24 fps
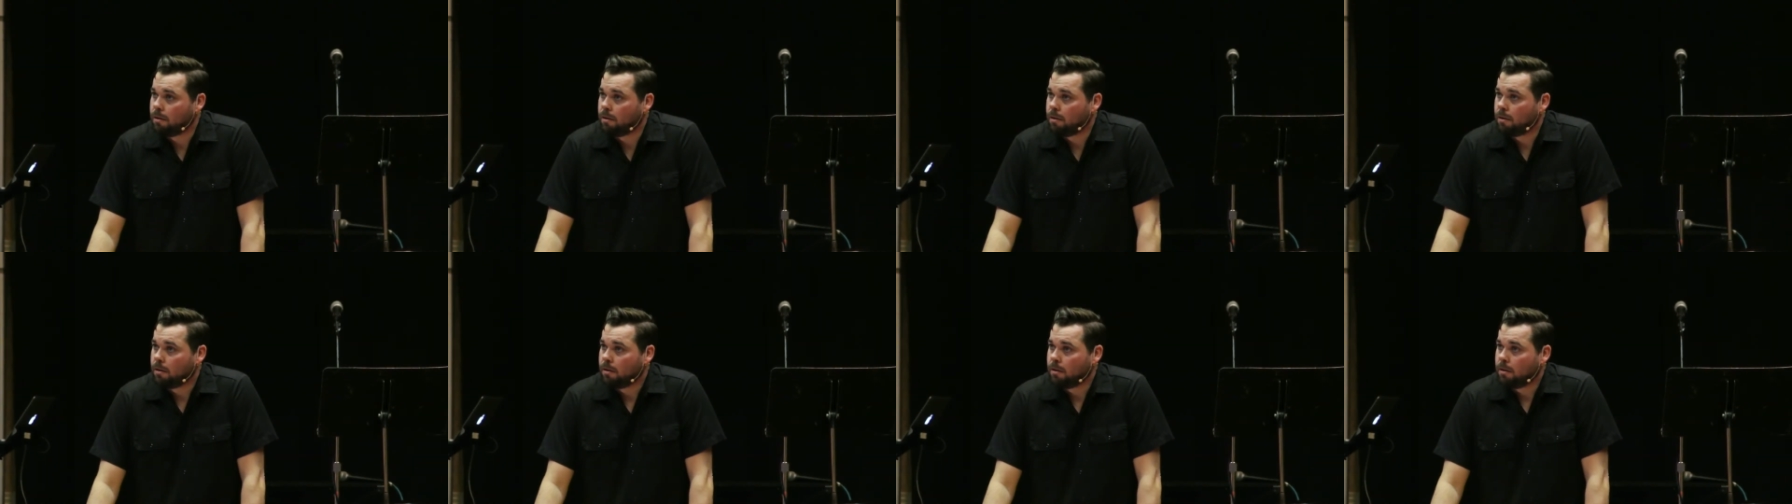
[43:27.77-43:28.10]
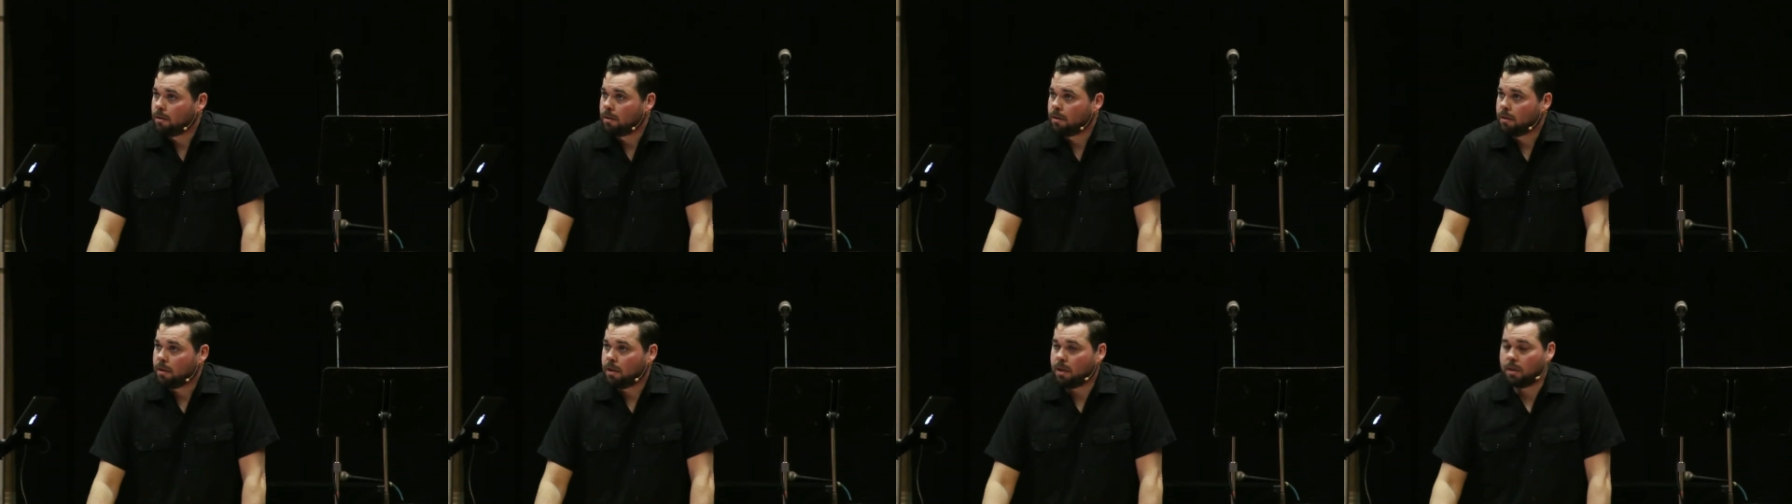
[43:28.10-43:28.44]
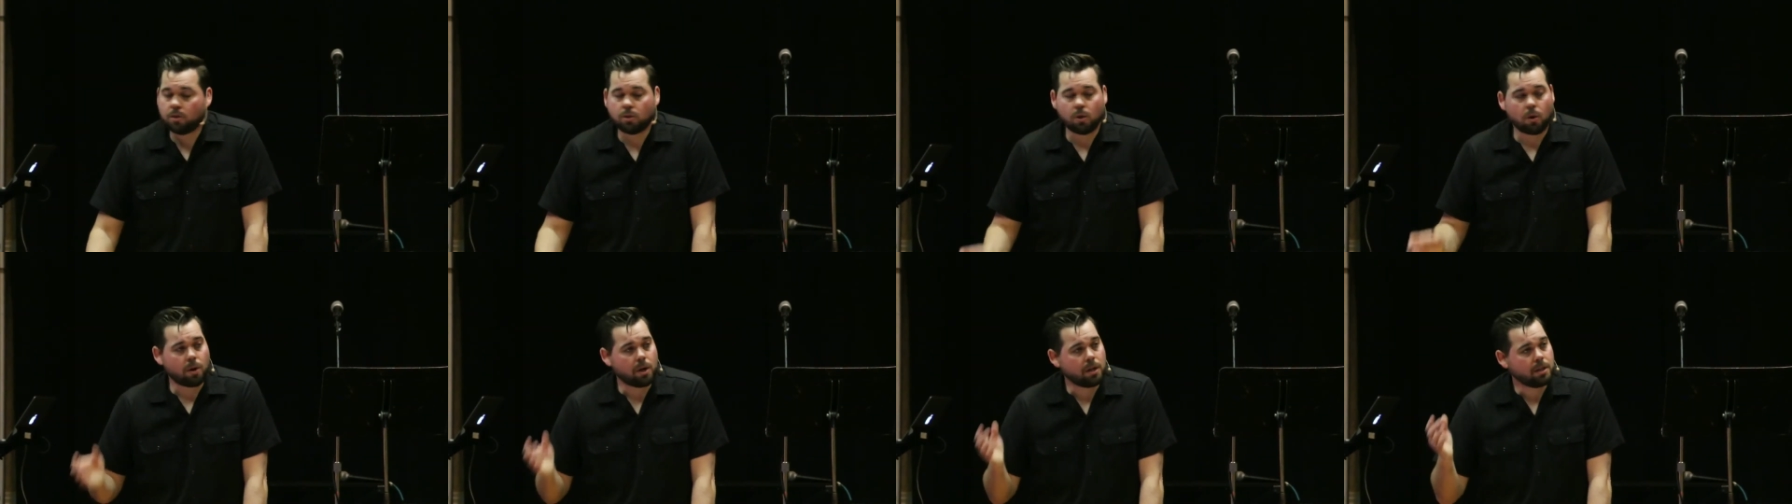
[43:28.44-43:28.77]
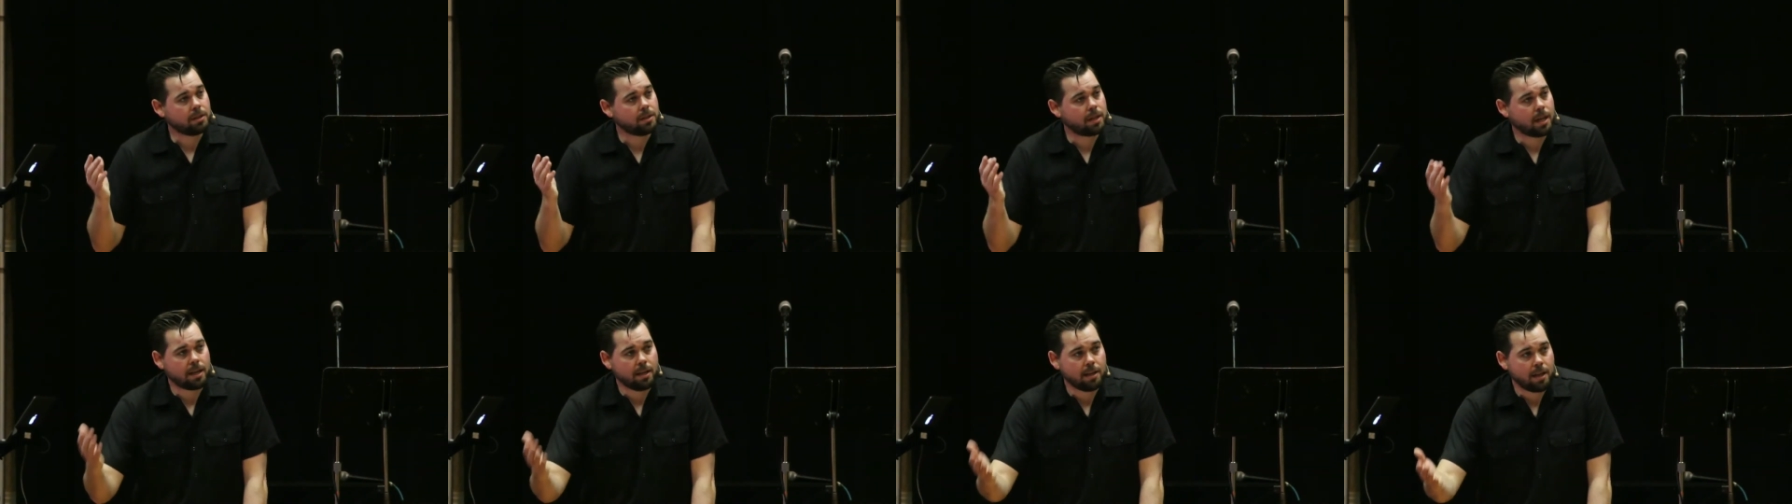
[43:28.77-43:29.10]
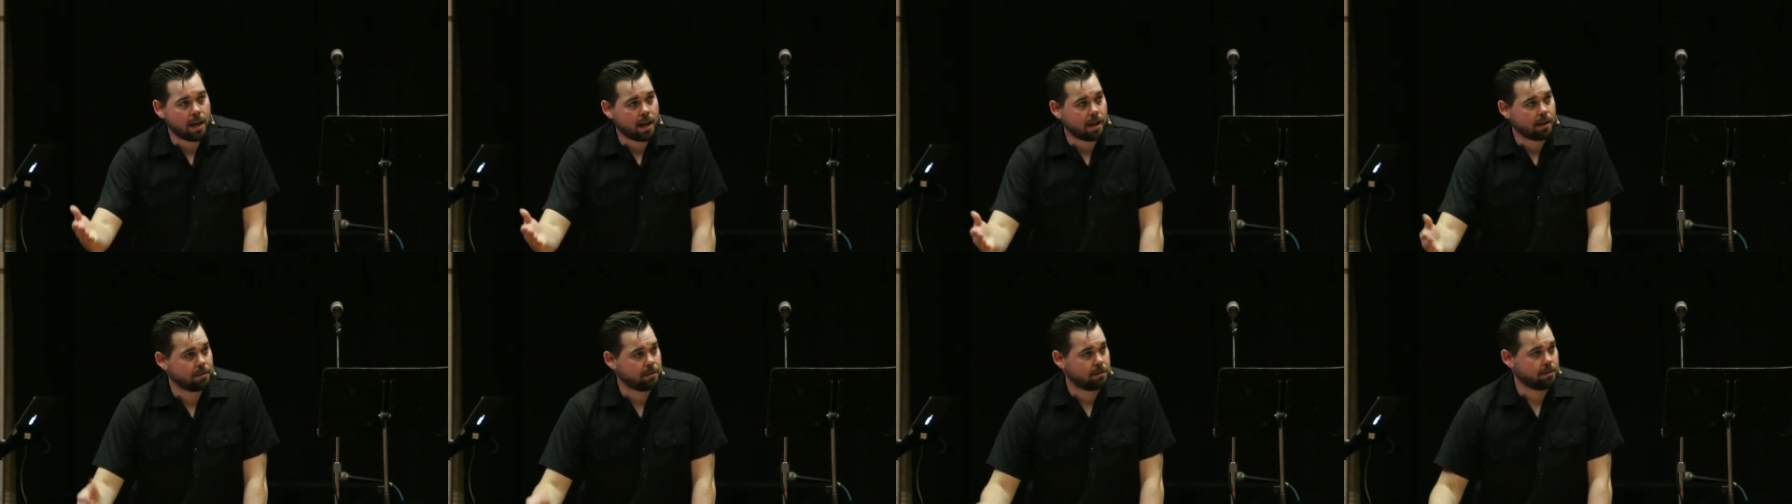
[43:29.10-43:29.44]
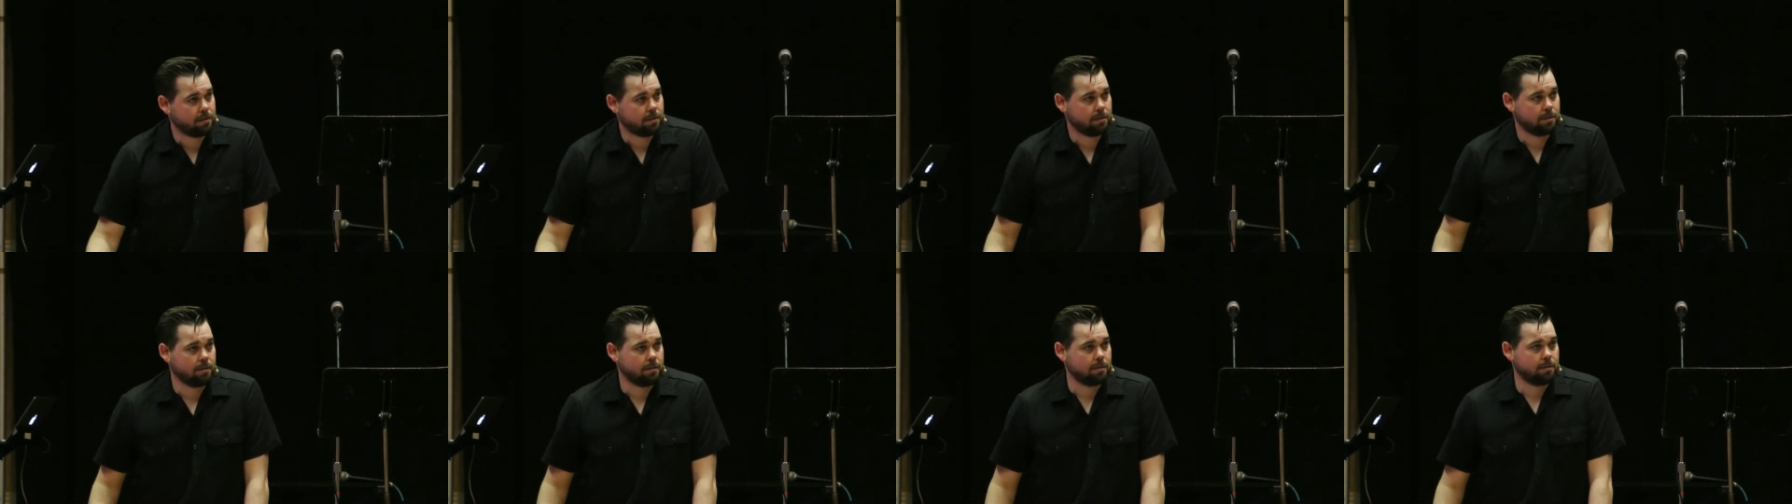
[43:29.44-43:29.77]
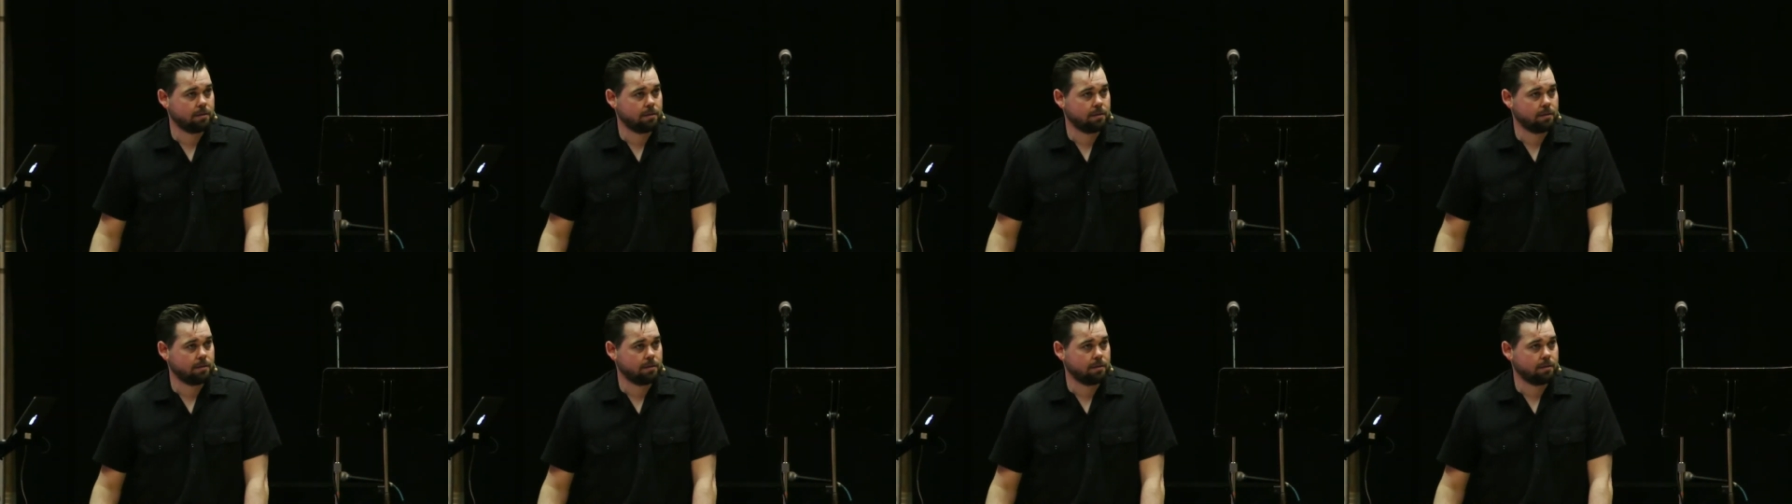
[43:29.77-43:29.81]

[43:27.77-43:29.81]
Amen. He's already said yes.